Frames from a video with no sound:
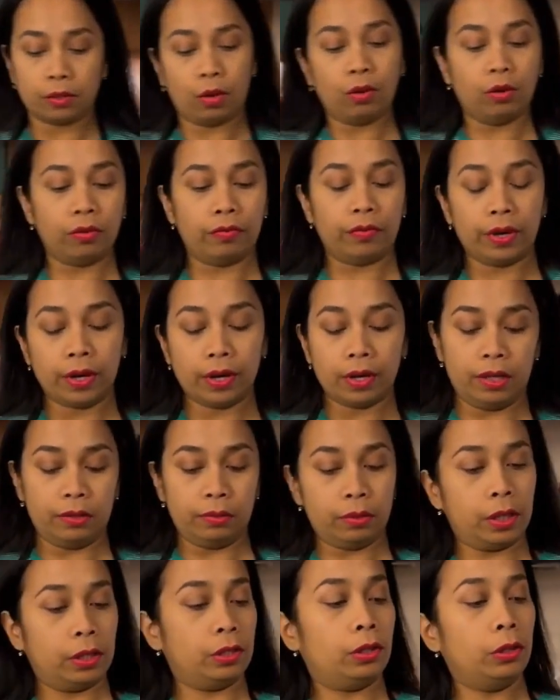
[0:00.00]
exactly like
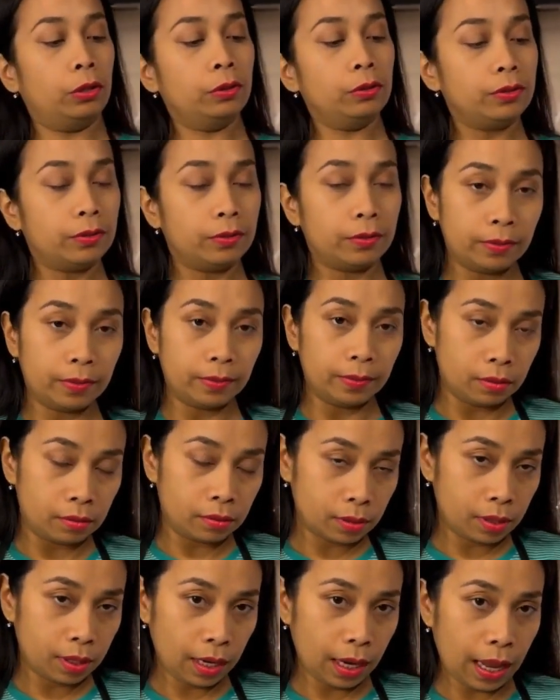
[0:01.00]
this.
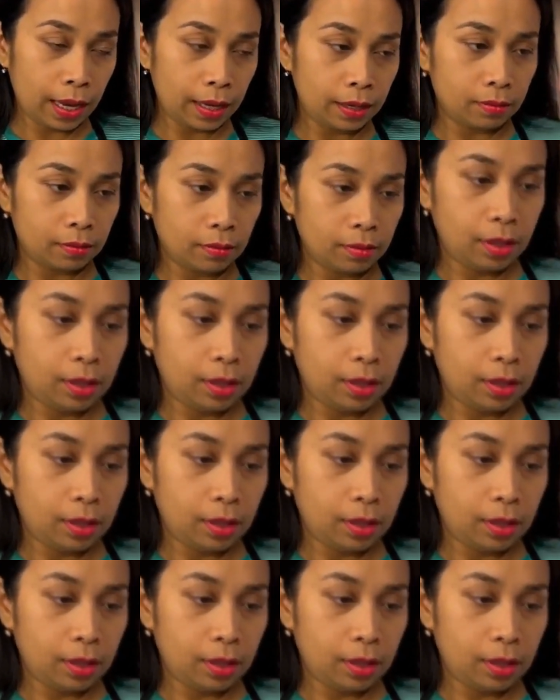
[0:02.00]
It